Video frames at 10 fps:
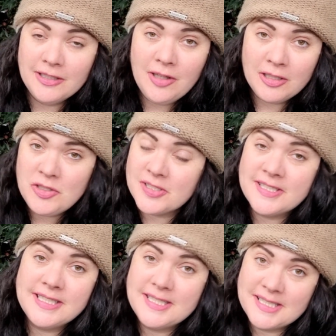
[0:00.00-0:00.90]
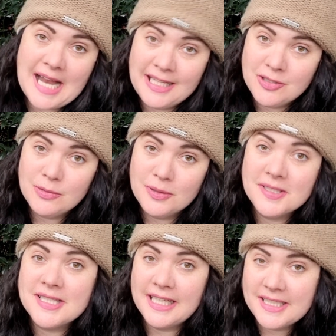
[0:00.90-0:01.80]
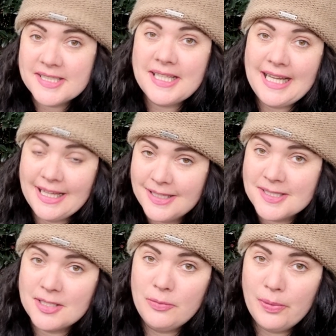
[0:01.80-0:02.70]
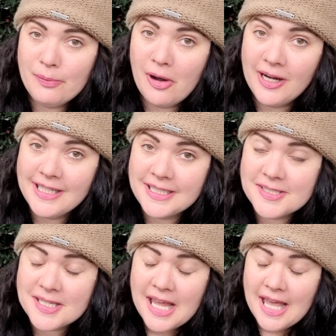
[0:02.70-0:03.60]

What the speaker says: not just the standard ones that you see at the supermarket.